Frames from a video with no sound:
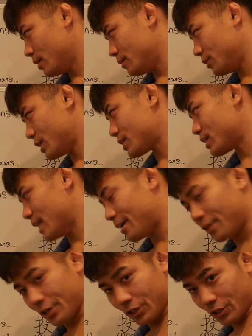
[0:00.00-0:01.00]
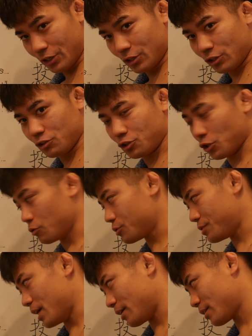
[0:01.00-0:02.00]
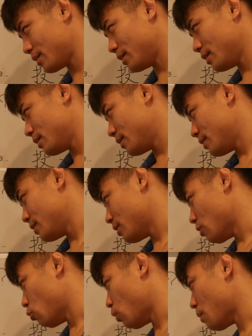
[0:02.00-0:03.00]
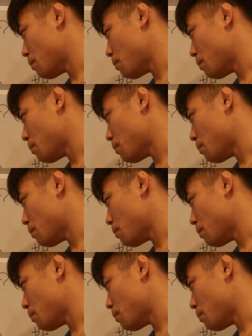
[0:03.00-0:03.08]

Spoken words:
this letter shows that one